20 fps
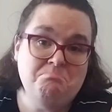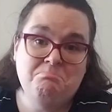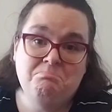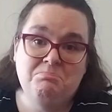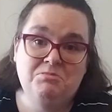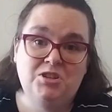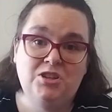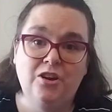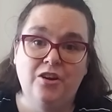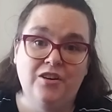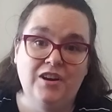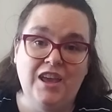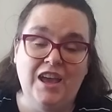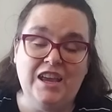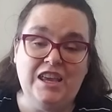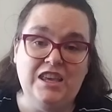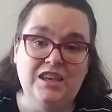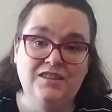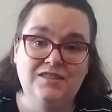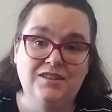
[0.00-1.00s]
she already had
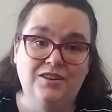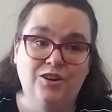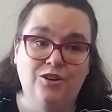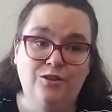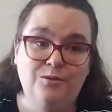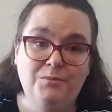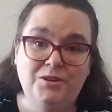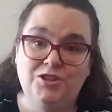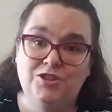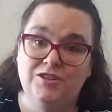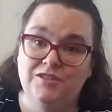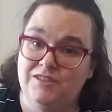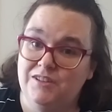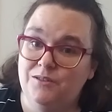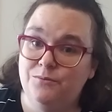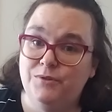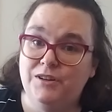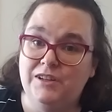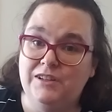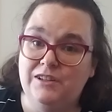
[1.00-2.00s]
kids at home and she didn't
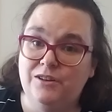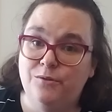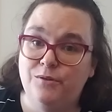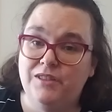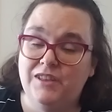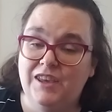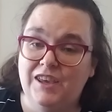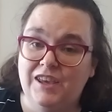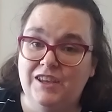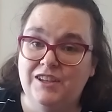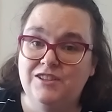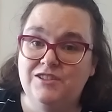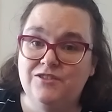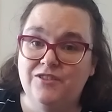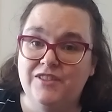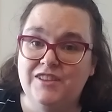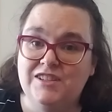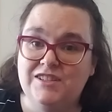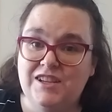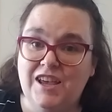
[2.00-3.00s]
want to deal with kids on
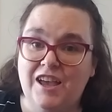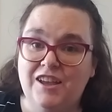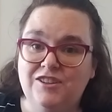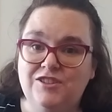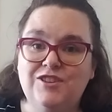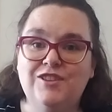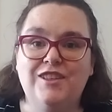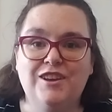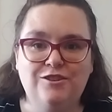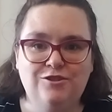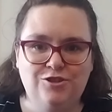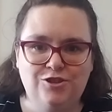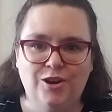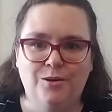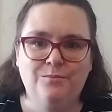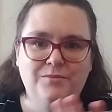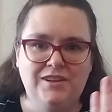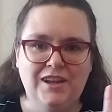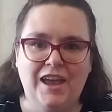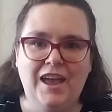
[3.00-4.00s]
the set. So they
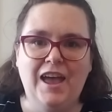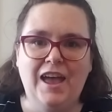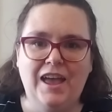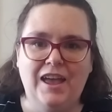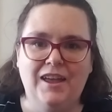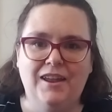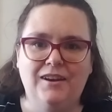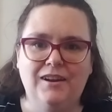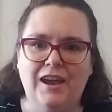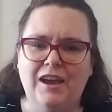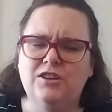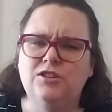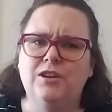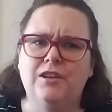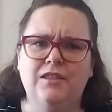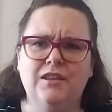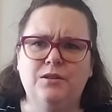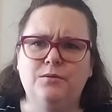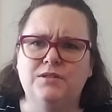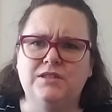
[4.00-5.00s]
jumped ahead. Actually, I
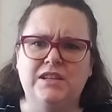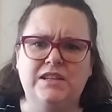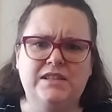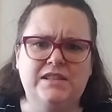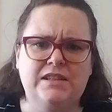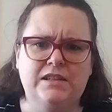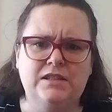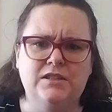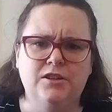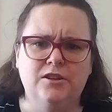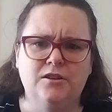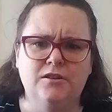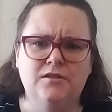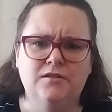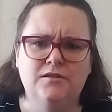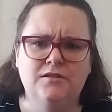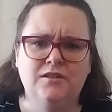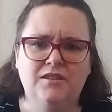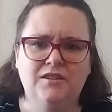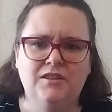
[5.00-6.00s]
think it was like 6
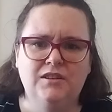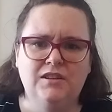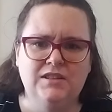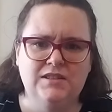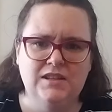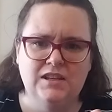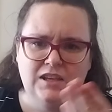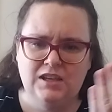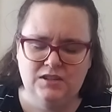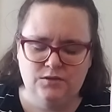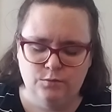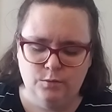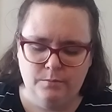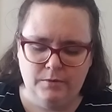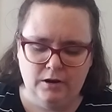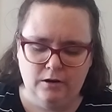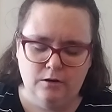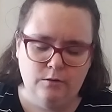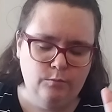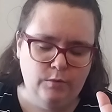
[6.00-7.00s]
years because the kids were
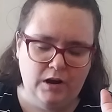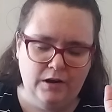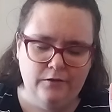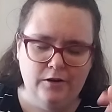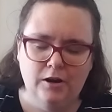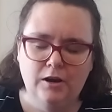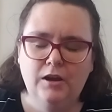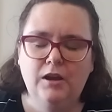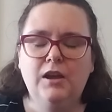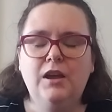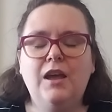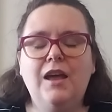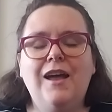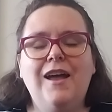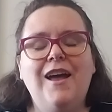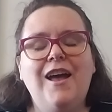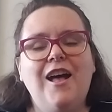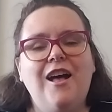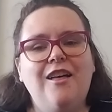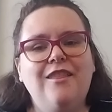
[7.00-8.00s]
bigger. Whatever.
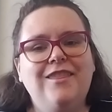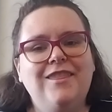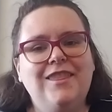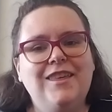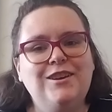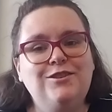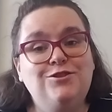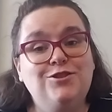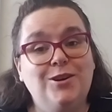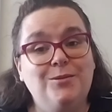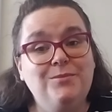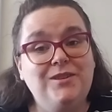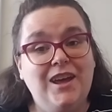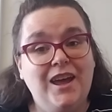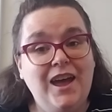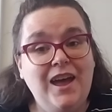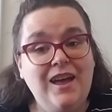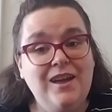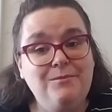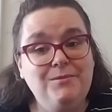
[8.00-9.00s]
They jumped
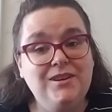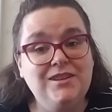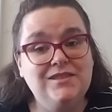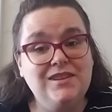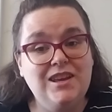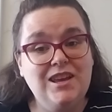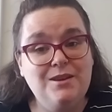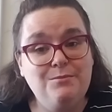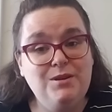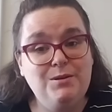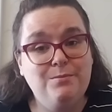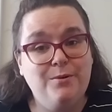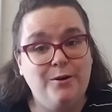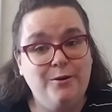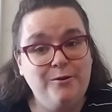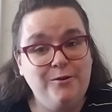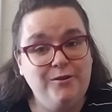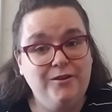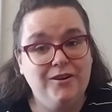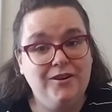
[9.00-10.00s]
ahead because Amy
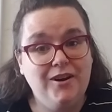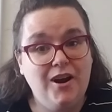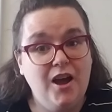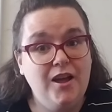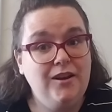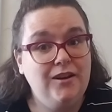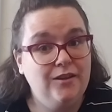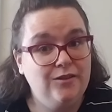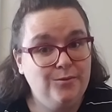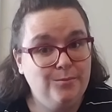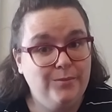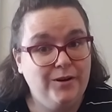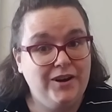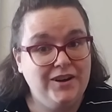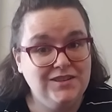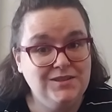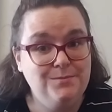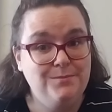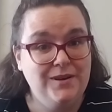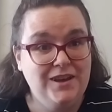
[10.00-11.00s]
Poehler, another
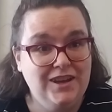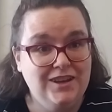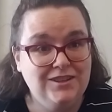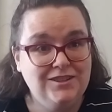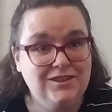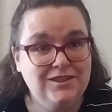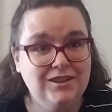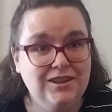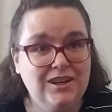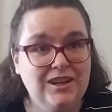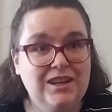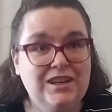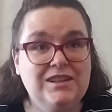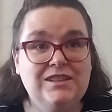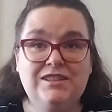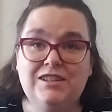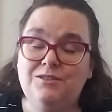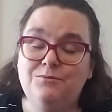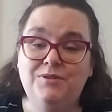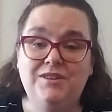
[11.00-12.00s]
boss bitch,
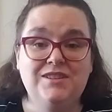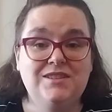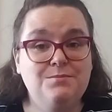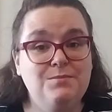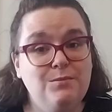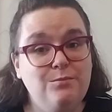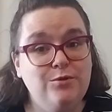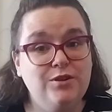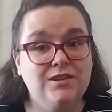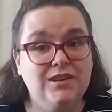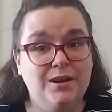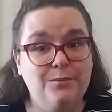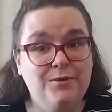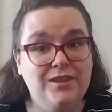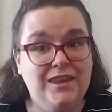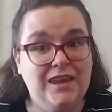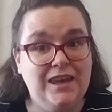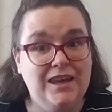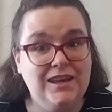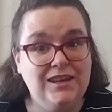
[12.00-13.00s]
didn't want to spend more time with
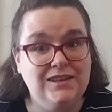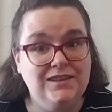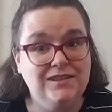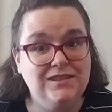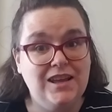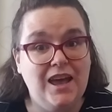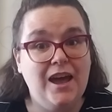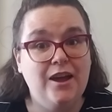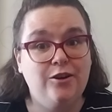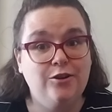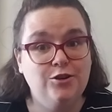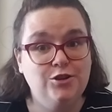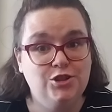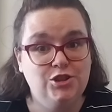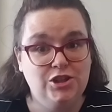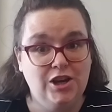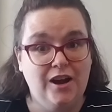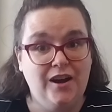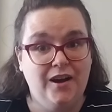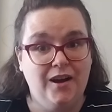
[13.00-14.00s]
kids at her
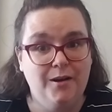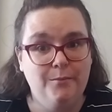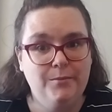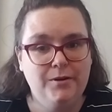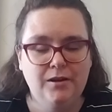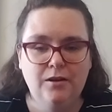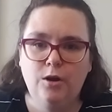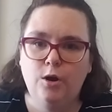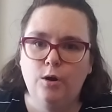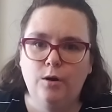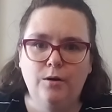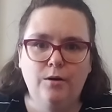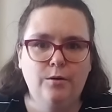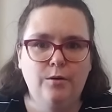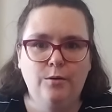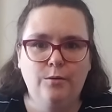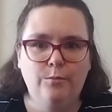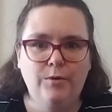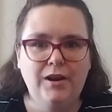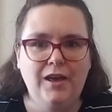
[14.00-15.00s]
job.
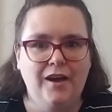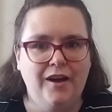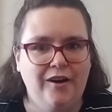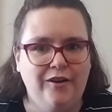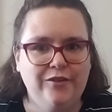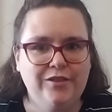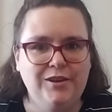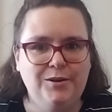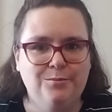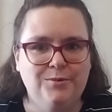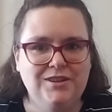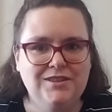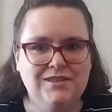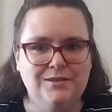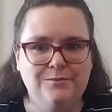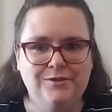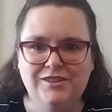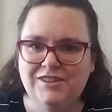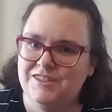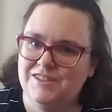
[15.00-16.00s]
What a healthy,
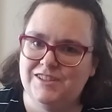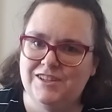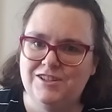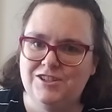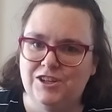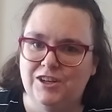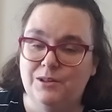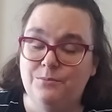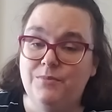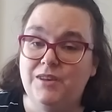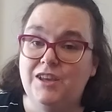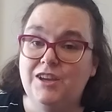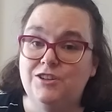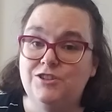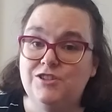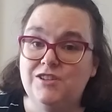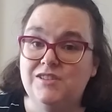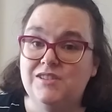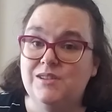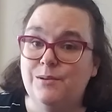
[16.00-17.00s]
reasonable decision. And because
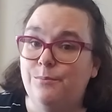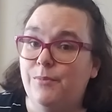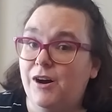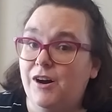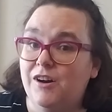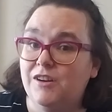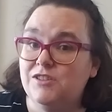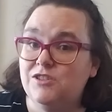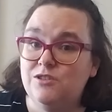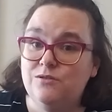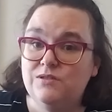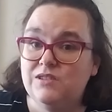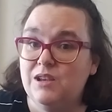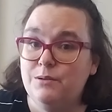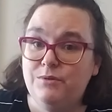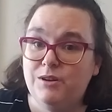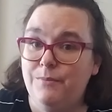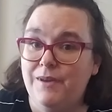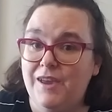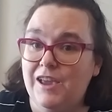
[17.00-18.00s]
she's the boss, she was
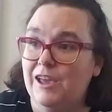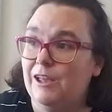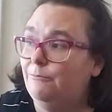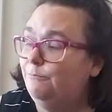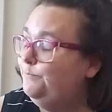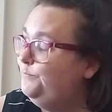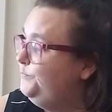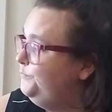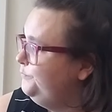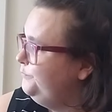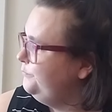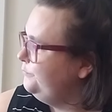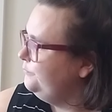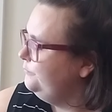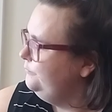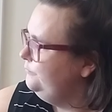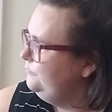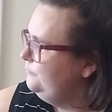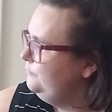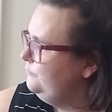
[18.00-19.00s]
able to make it.
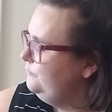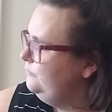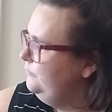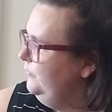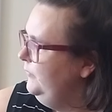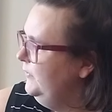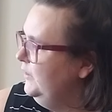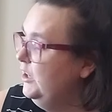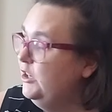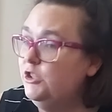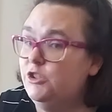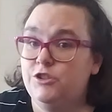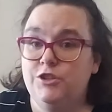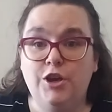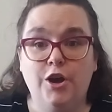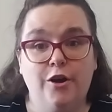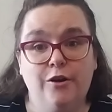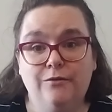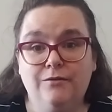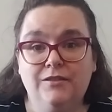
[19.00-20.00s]

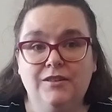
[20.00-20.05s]
So,